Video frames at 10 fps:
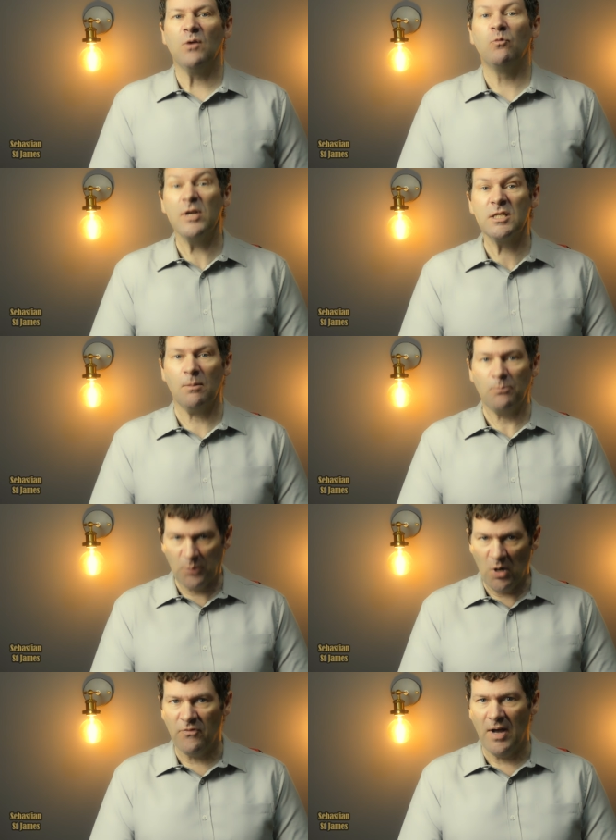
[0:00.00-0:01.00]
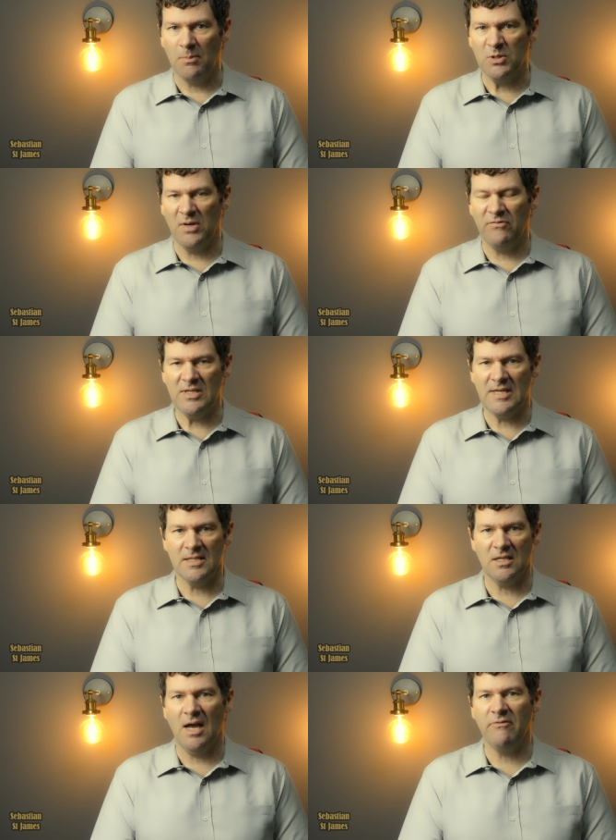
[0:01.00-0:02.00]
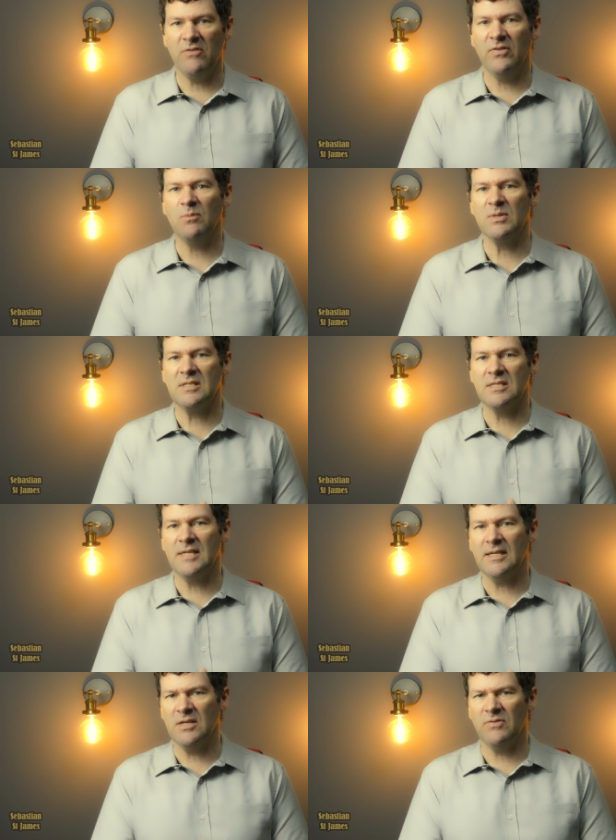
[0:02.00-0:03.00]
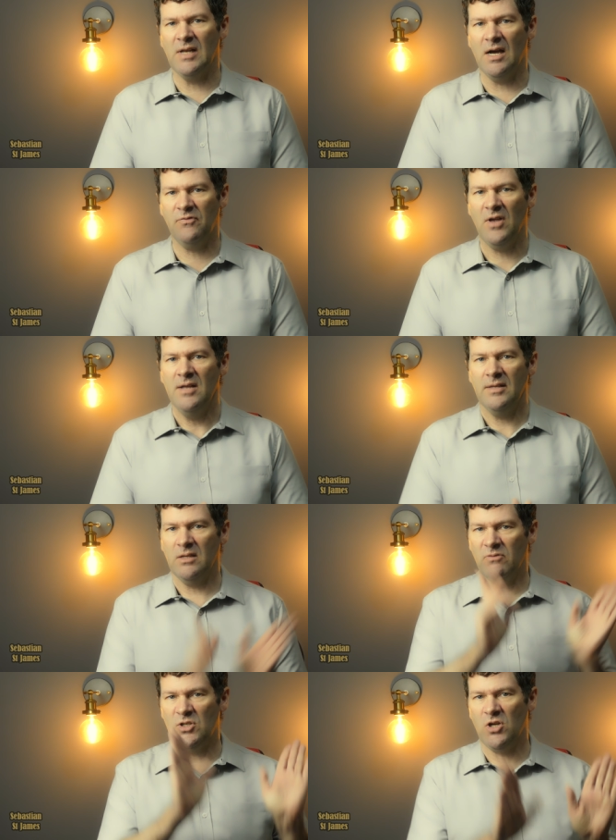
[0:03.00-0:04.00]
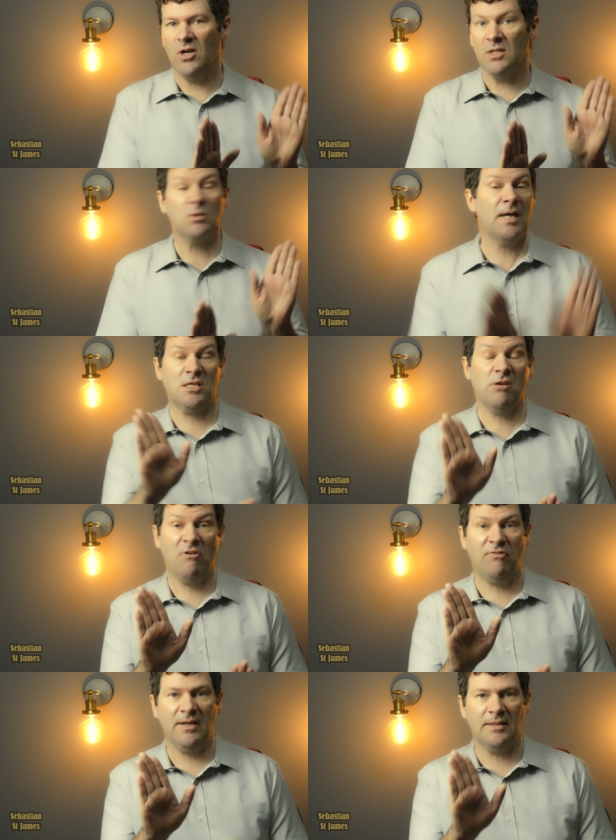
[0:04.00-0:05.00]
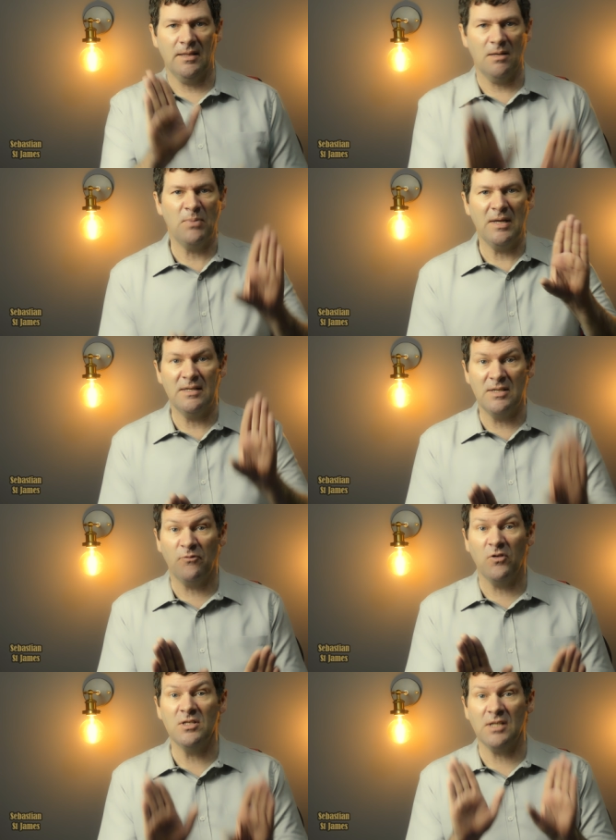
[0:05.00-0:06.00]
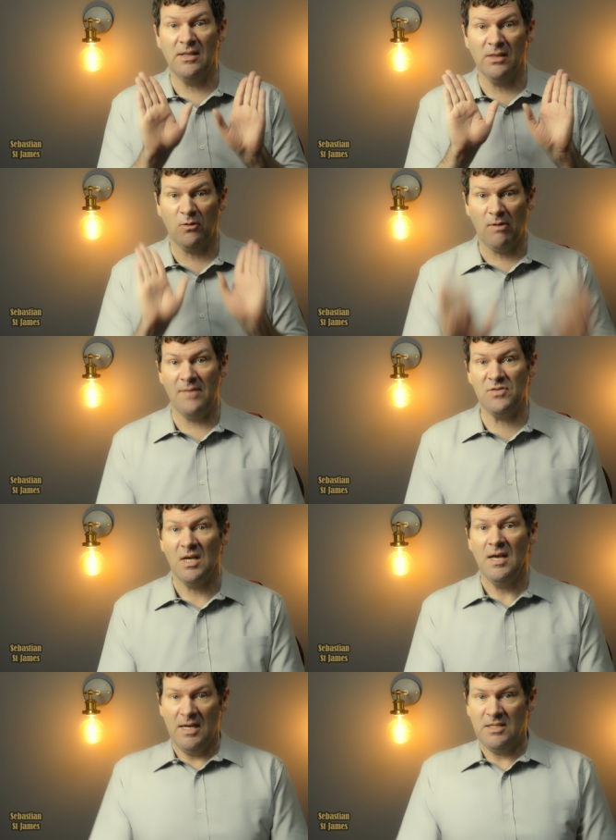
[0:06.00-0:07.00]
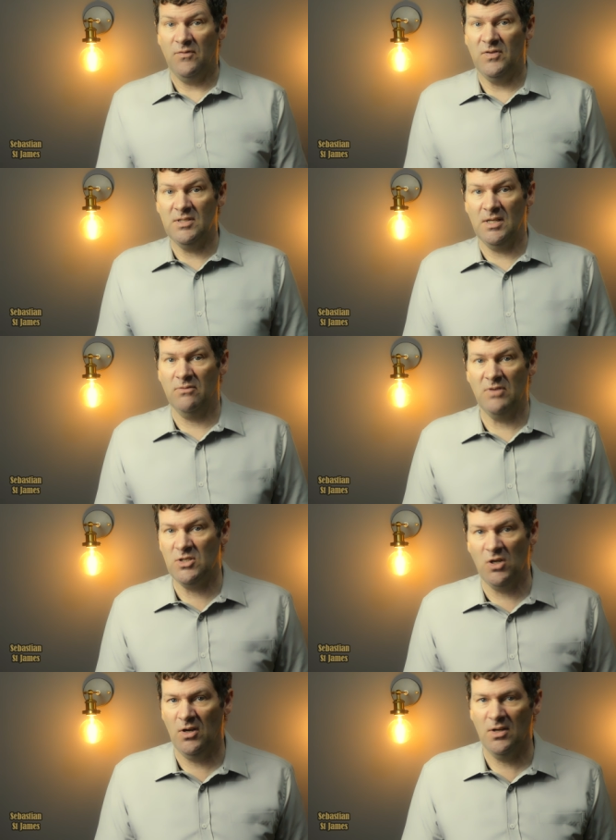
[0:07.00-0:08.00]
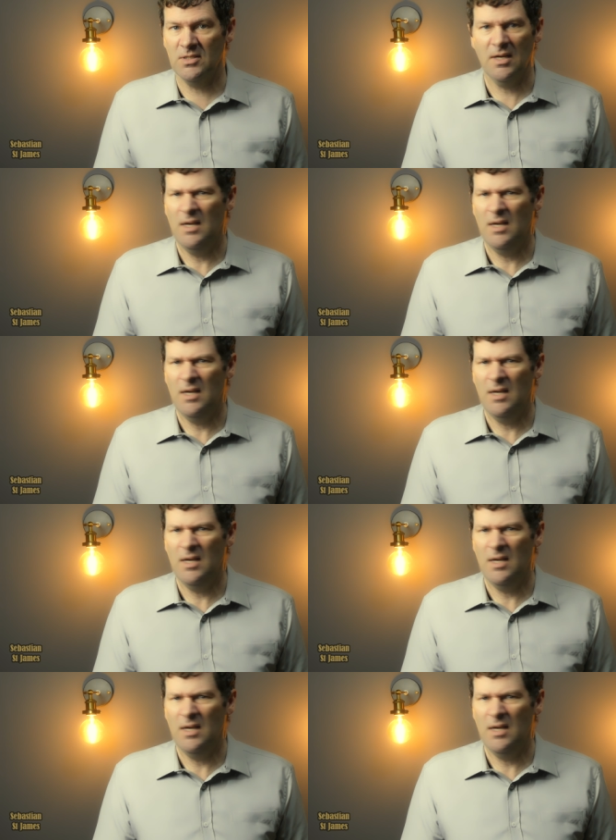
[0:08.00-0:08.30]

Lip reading: the risk profile between VTS and IVV was distinctive enough, then the returns would actually reflect that. There'd be a difference in the graphs, a difference in the returns.